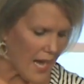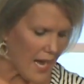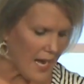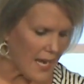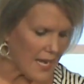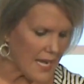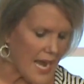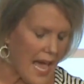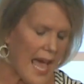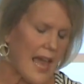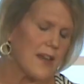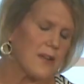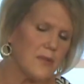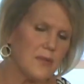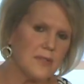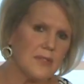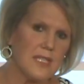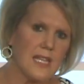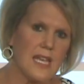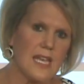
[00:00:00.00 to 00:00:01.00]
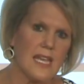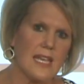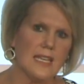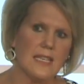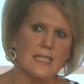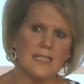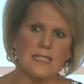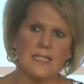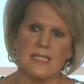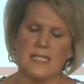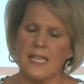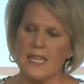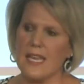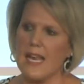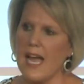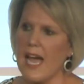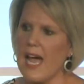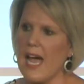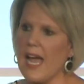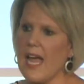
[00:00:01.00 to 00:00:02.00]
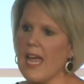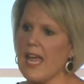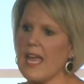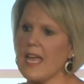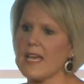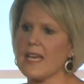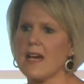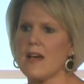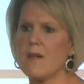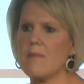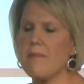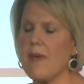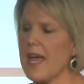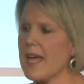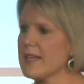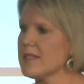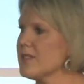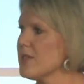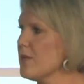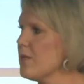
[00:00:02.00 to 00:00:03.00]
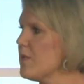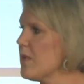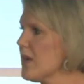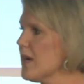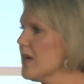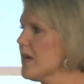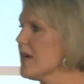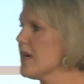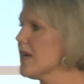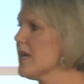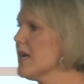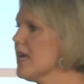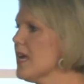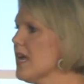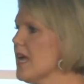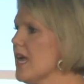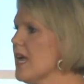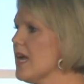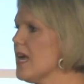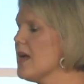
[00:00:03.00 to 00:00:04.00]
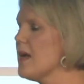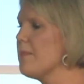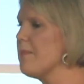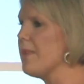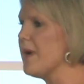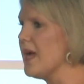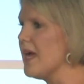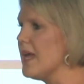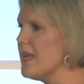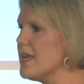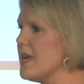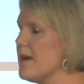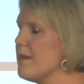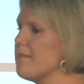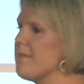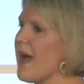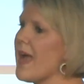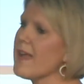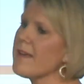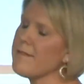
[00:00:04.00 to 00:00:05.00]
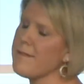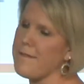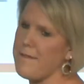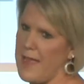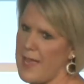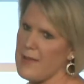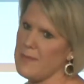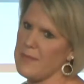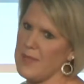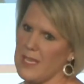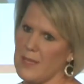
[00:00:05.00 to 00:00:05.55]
not only did I come back to work, but my family